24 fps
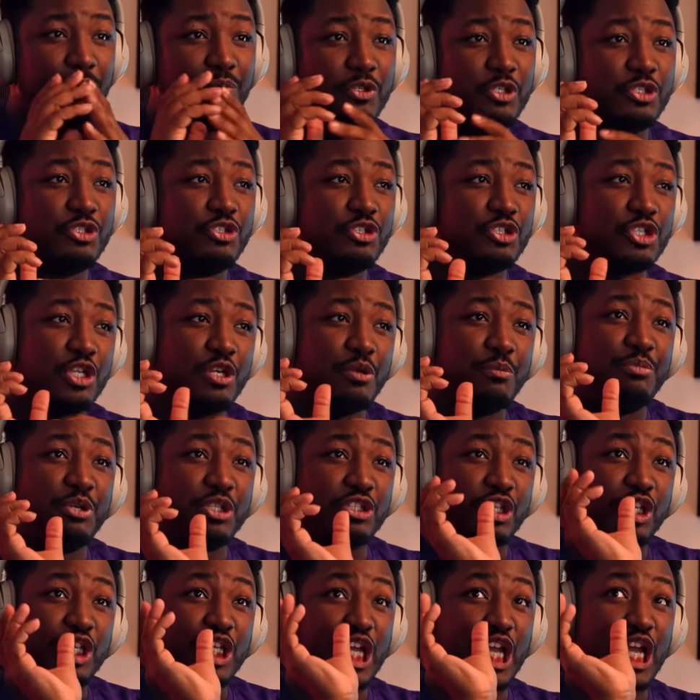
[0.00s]
put
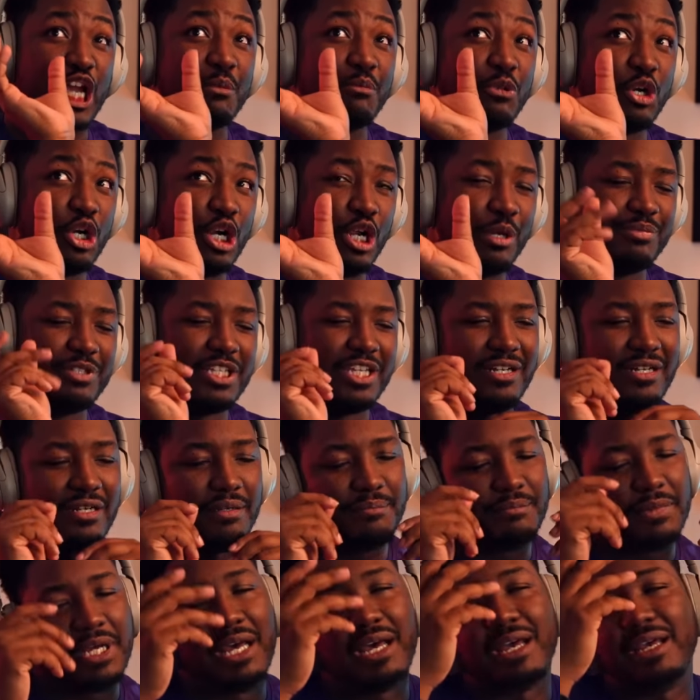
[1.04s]
the camera up there.
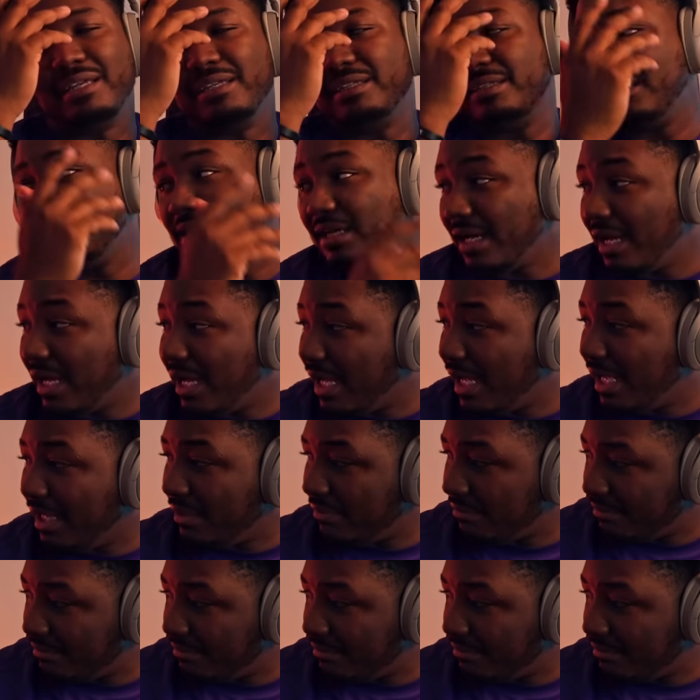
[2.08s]
My God,